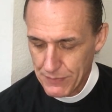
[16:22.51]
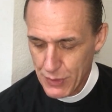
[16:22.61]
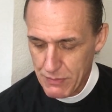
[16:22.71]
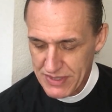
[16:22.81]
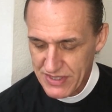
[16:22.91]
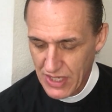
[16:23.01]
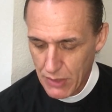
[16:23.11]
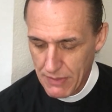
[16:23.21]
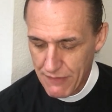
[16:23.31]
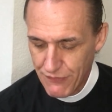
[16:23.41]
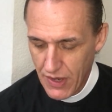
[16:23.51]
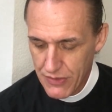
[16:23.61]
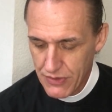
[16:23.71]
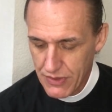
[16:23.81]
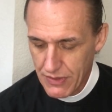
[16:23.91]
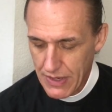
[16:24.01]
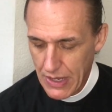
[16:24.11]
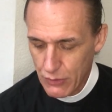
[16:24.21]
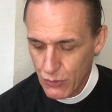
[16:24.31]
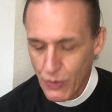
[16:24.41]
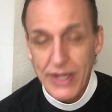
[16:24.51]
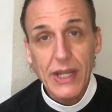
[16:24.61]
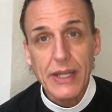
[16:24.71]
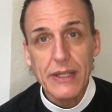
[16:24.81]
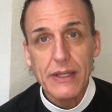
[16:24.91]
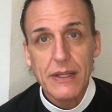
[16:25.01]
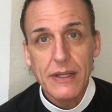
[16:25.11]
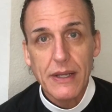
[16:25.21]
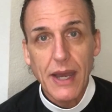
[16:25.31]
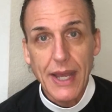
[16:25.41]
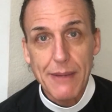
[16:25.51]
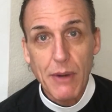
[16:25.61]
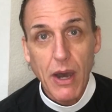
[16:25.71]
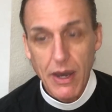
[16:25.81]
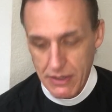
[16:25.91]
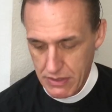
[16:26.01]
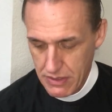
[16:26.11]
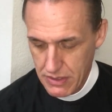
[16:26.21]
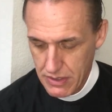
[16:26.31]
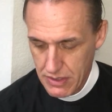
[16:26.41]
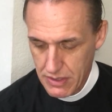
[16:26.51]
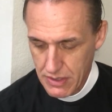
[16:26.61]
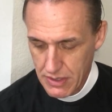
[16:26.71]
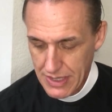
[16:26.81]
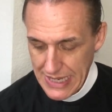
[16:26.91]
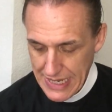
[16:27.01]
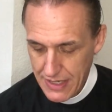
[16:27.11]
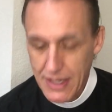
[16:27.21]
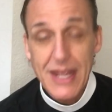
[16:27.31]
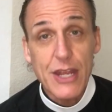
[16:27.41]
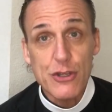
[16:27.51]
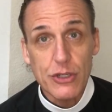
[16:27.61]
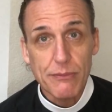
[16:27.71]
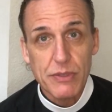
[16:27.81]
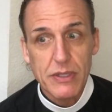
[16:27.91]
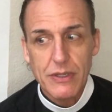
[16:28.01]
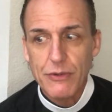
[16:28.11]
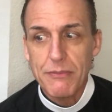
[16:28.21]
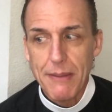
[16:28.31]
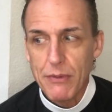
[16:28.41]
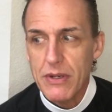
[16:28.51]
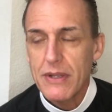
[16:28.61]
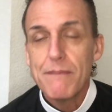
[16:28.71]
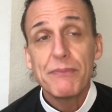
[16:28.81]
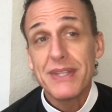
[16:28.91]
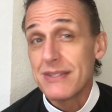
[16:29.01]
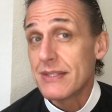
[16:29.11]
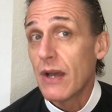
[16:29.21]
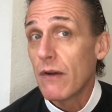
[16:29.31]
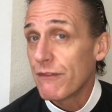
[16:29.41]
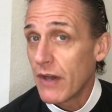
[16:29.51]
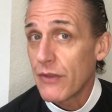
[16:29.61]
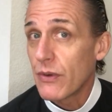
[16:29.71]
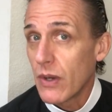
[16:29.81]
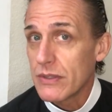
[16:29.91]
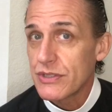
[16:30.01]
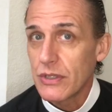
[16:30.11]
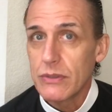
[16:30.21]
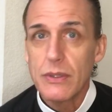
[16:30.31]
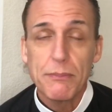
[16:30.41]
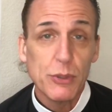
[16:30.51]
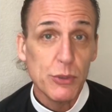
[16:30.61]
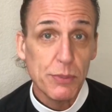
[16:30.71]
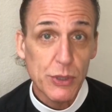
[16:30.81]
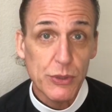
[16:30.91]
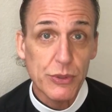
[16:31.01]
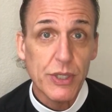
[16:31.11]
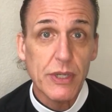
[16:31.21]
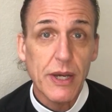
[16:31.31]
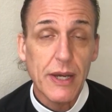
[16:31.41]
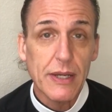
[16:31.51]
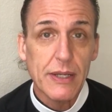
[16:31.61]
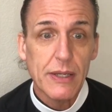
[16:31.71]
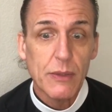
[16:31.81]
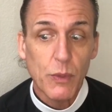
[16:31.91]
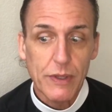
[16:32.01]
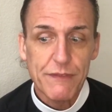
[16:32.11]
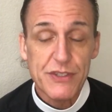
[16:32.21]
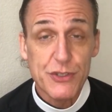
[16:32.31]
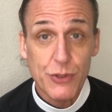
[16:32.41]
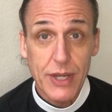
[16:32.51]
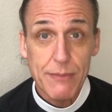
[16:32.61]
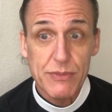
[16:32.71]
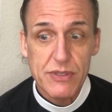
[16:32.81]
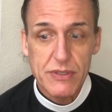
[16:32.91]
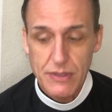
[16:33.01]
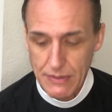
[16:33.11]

You must tell my father how greatly I am honored in Egypt. Remember, his father also poo pooed one of his dreams